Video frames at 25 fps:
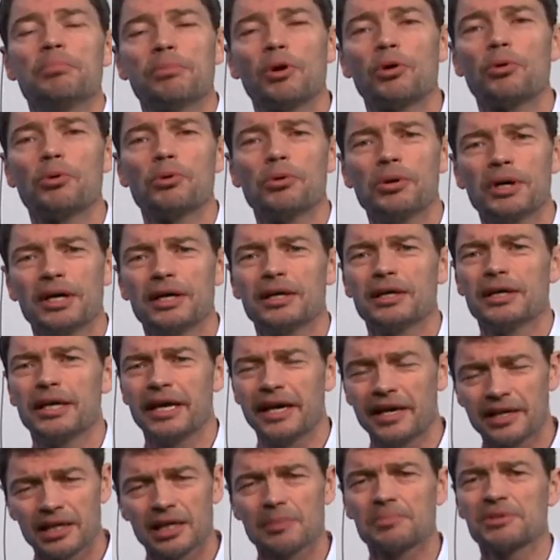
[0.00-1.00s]

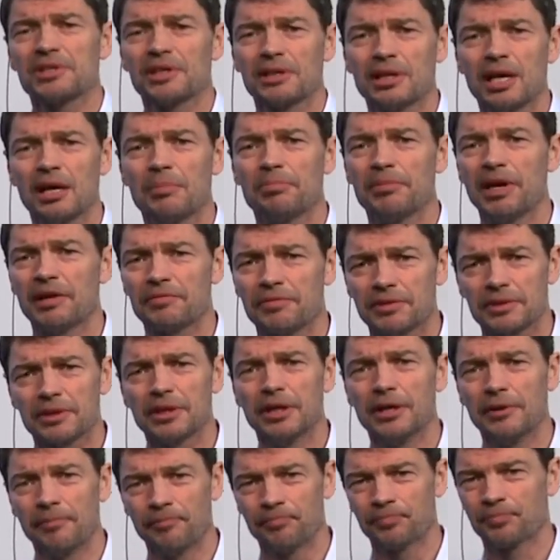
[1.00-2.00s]
Bowe-Adamsson method.
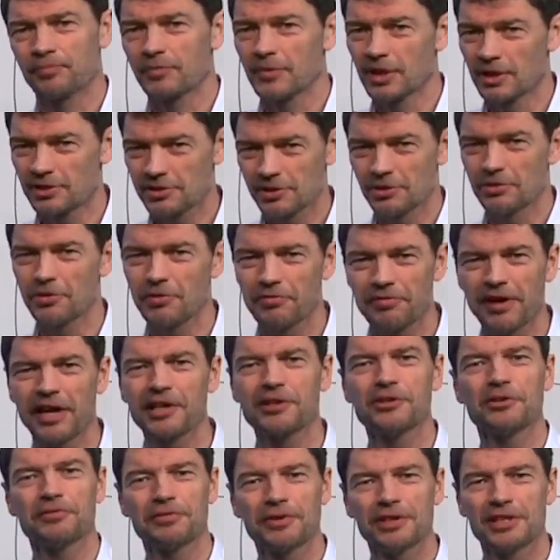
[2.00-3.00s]
So
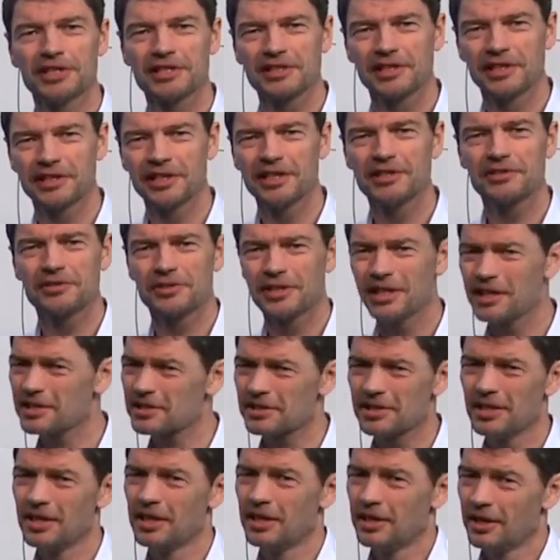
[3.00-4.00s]
thank you for listening in to
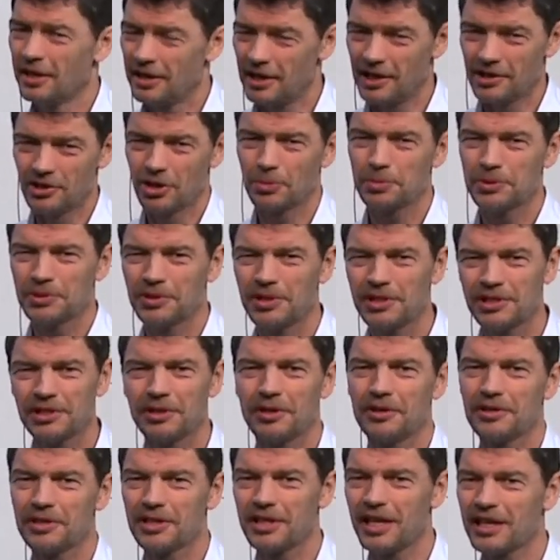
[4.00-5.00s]
this. I hope you
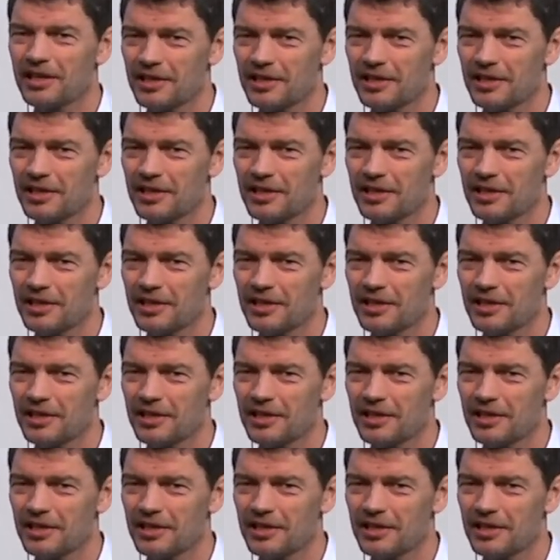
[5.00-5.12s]
enjoyed it